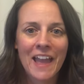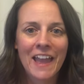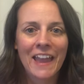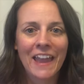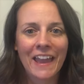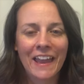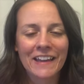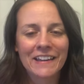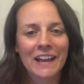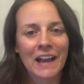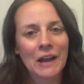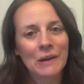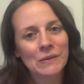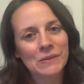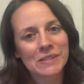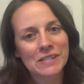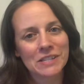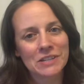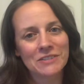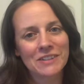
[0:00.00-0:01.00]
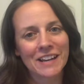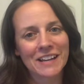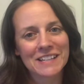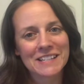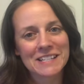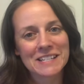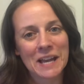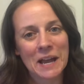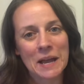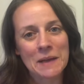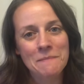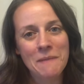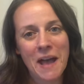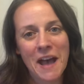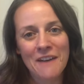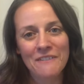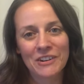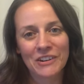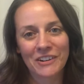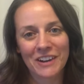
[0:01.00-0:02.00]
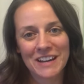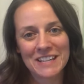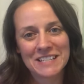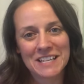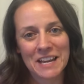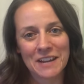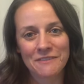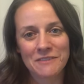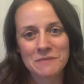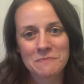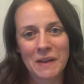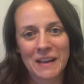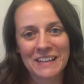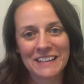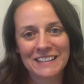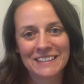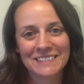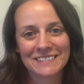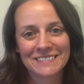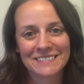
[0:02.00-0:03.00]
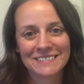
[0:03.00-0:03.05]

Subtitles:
and I will see you next time. Have a great day, everybody.